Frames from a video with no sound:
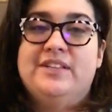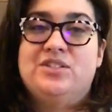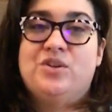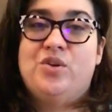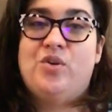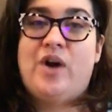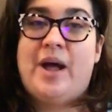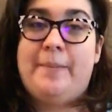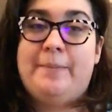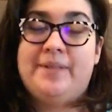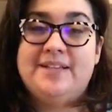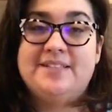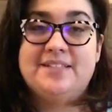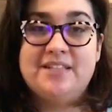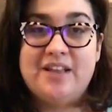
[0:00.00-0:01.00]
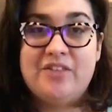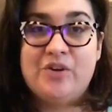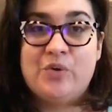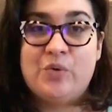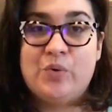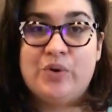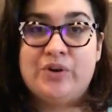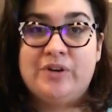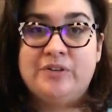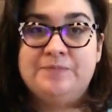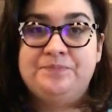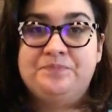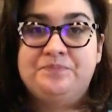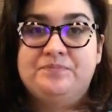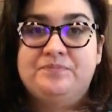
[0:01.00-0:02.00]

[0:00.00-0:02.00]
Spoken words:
So I placed another order.